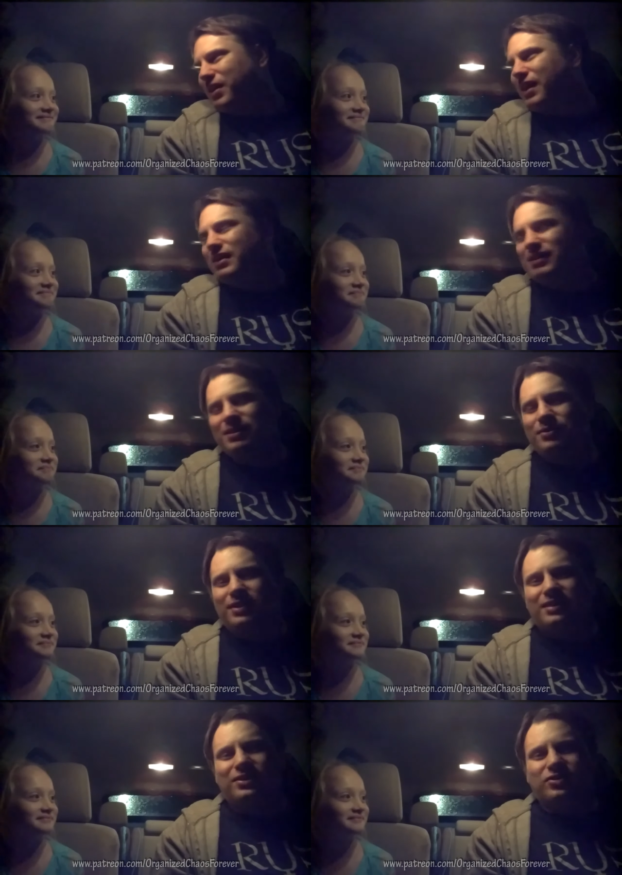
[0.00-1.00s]
Speaker 1: But they
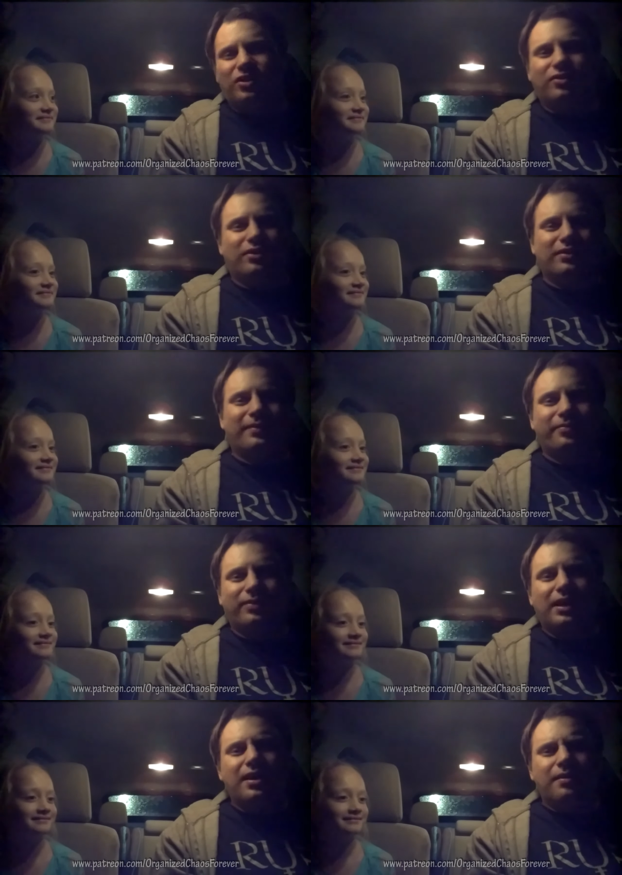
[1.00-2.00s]
just use it as a joke.
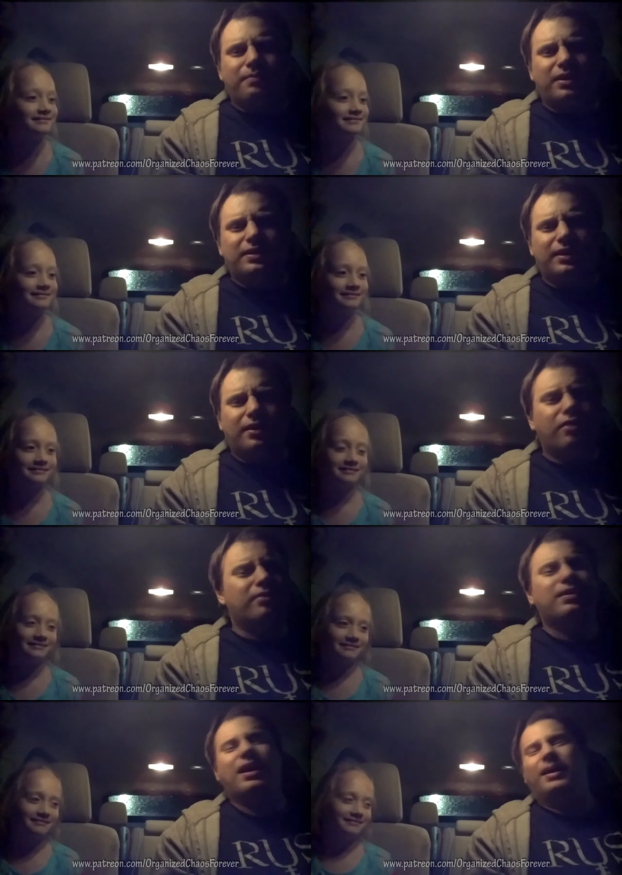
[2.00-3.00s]
But,
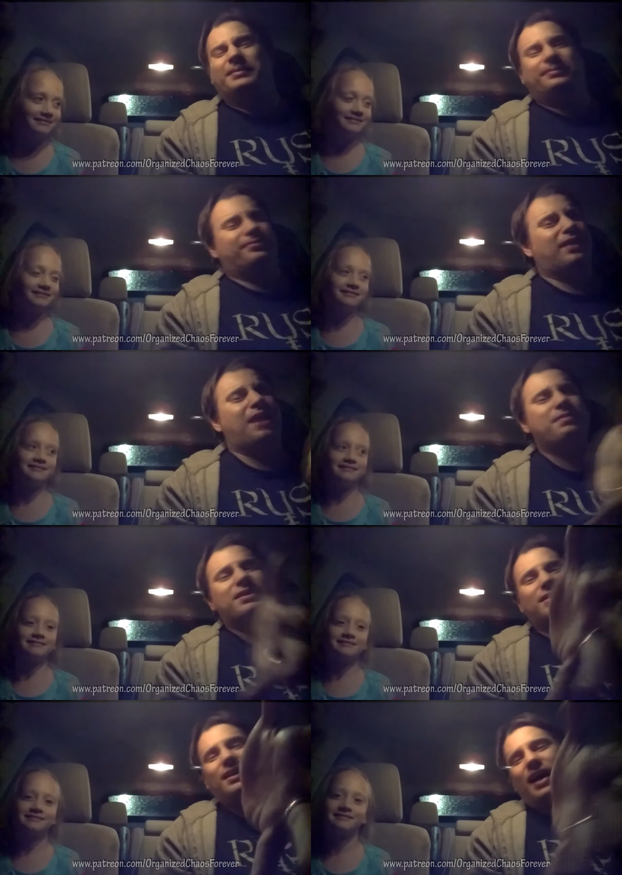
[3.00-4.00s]
uh, oh, yeah.
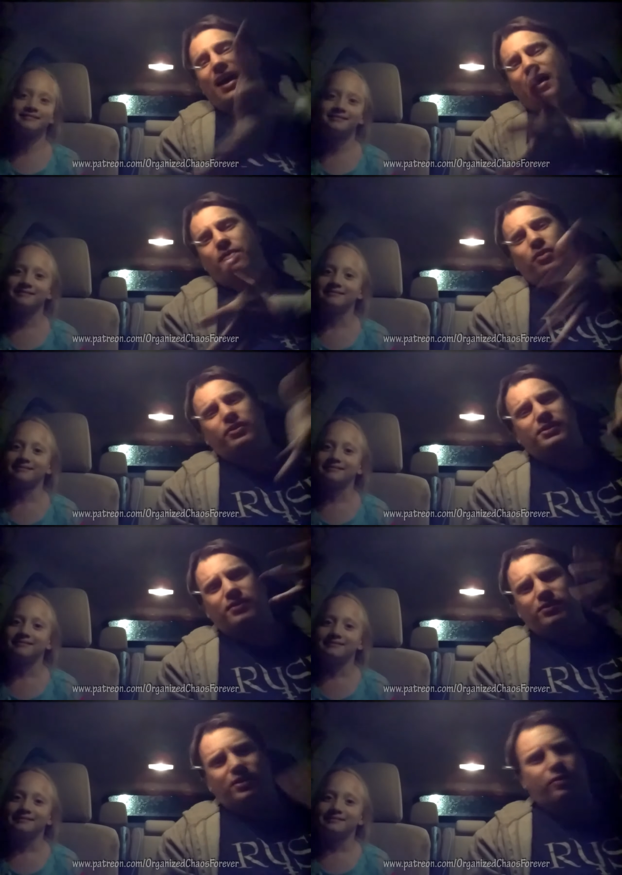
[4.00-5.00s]
I mean, uh,
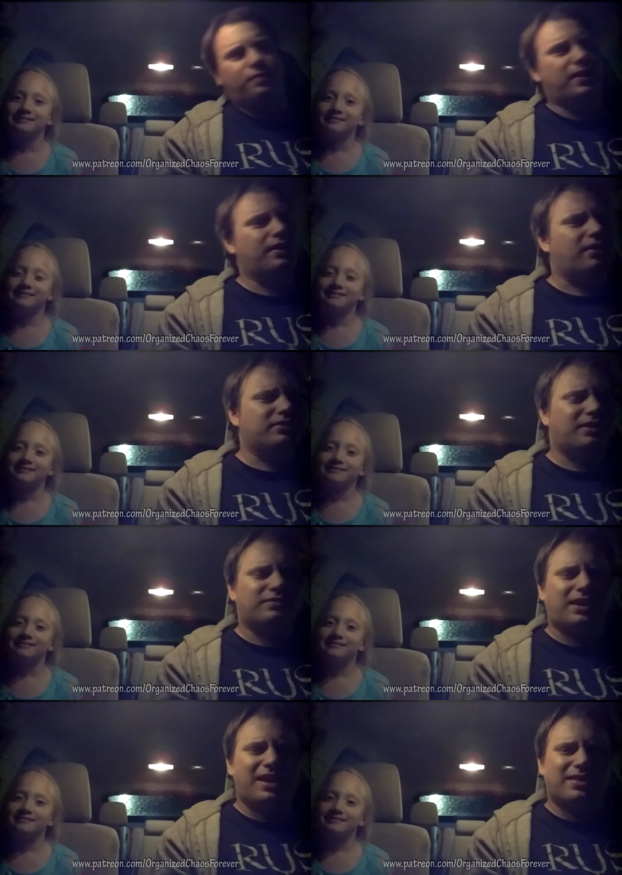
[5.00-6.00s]
we're just going to start repeating
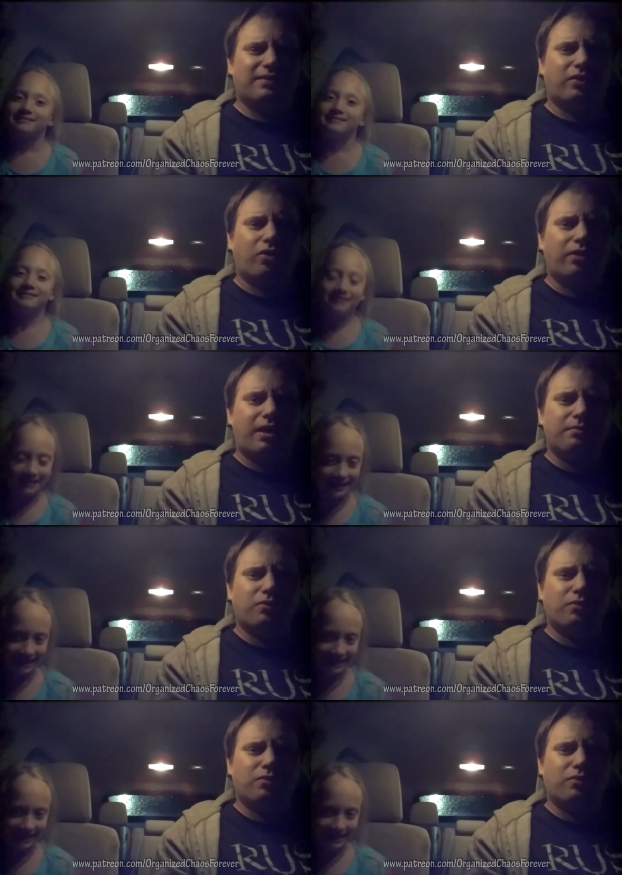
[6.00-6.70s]
ourselves. I can't think of a whole